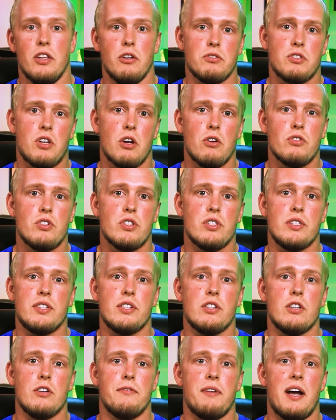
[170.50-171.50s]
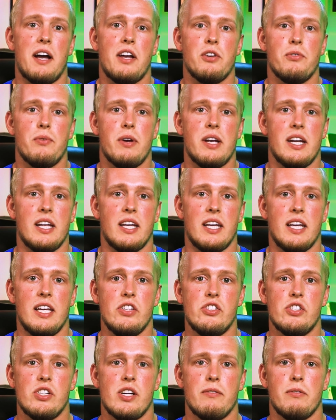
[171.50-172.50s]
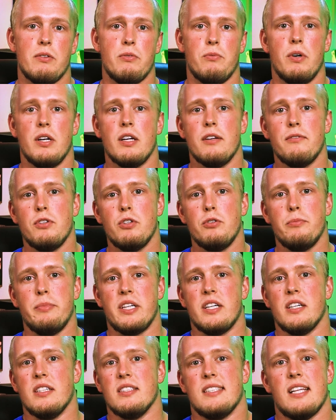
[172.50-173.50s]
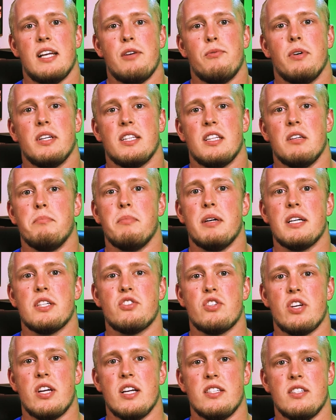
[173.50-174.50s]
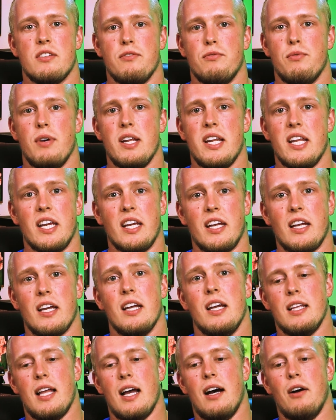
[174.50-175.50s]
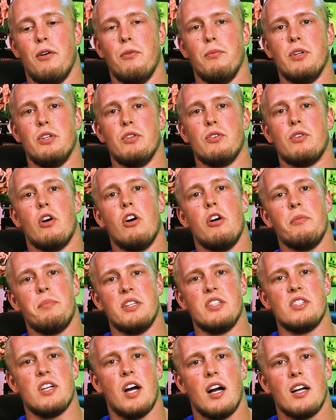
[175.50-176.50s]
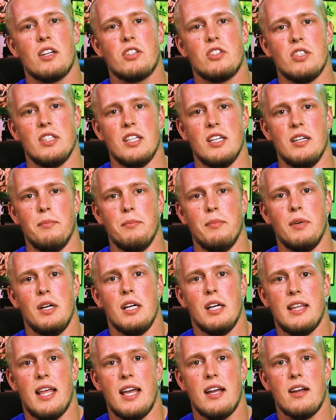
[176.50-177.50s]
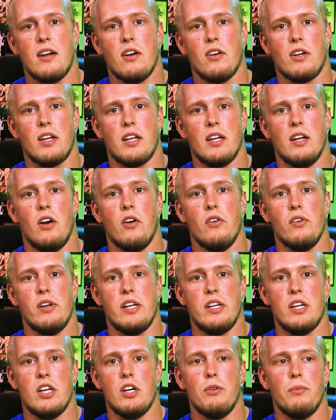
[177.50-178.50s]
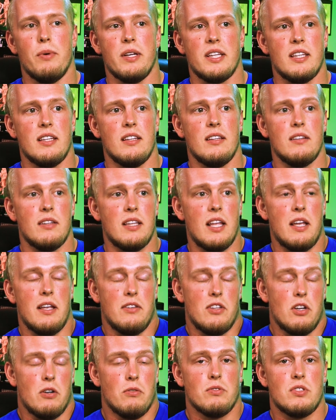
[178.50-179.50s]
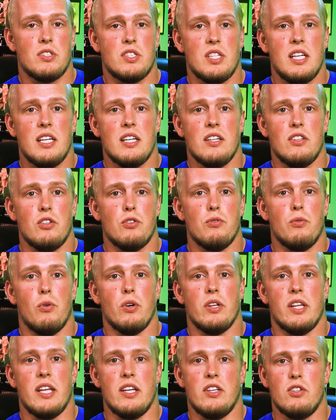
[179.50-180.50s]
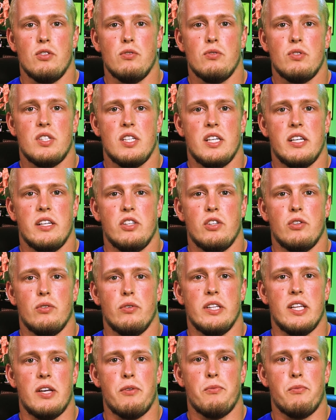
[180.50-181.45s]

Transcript: Those coaches, they're evaluating each and every one of you because they want the best chance of winning. Now, when you go up and talk to them, they are going to already know what they don't see in you, or they do see in you, and